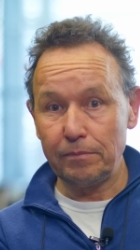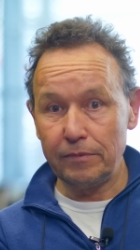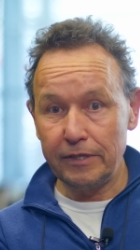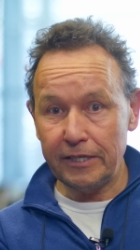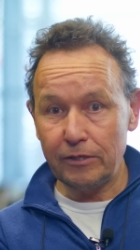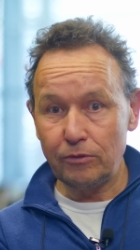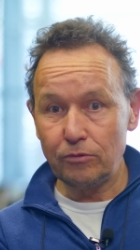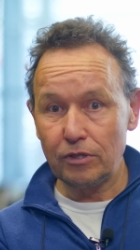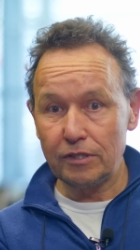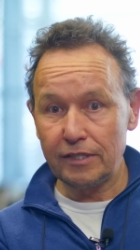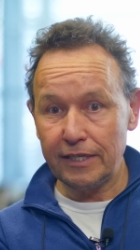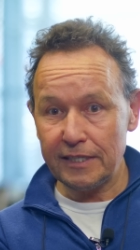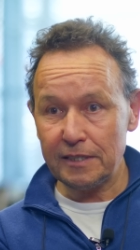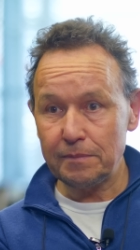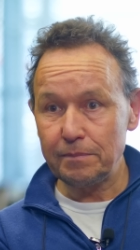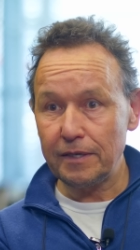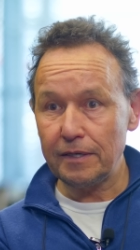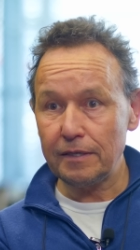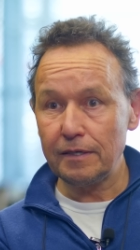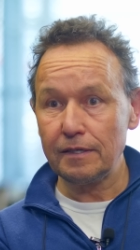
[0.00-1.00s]
and not
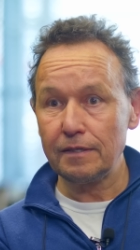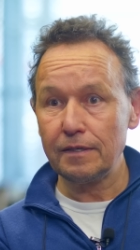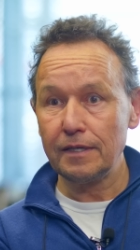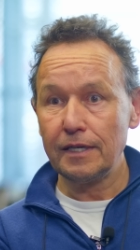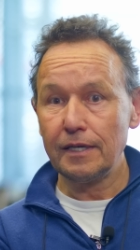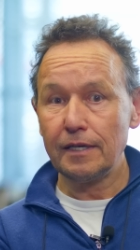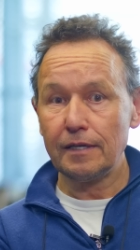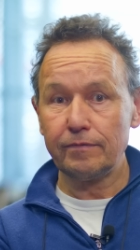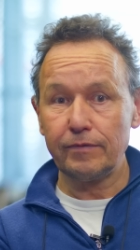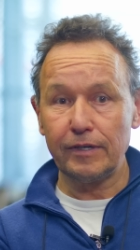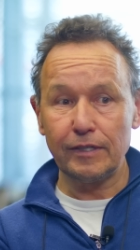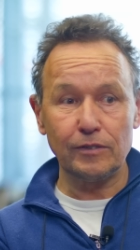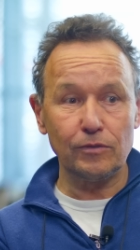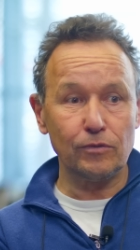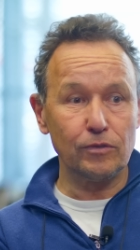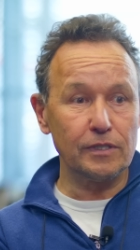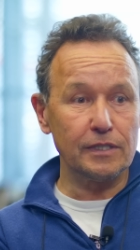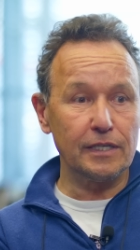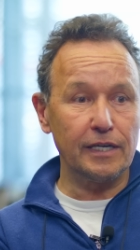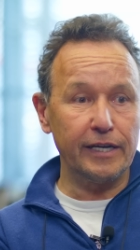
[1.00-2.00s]
just do what
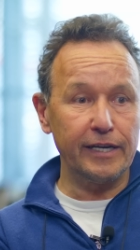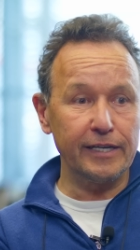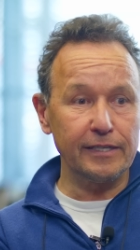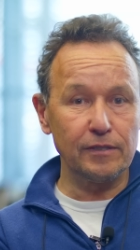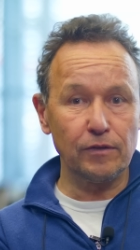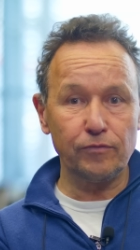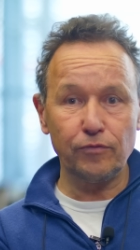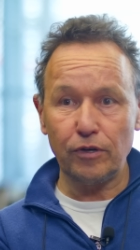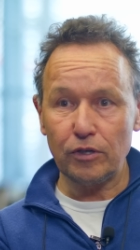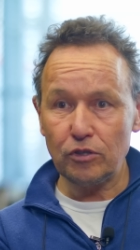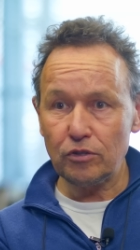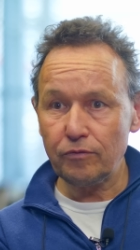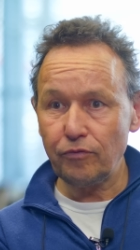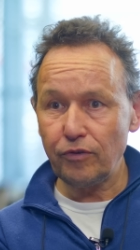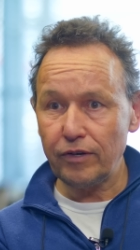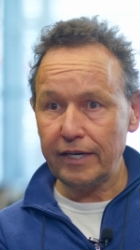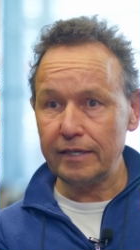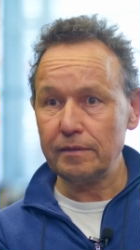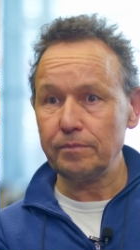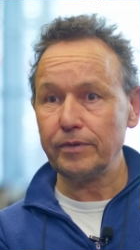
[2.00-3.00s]
advances our own
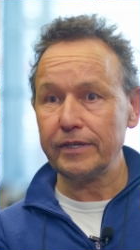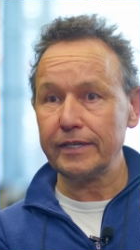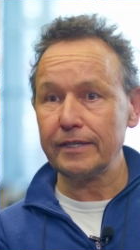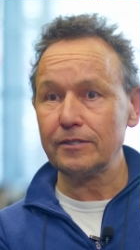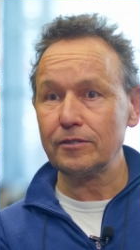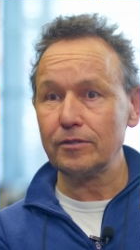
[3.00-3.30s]
research,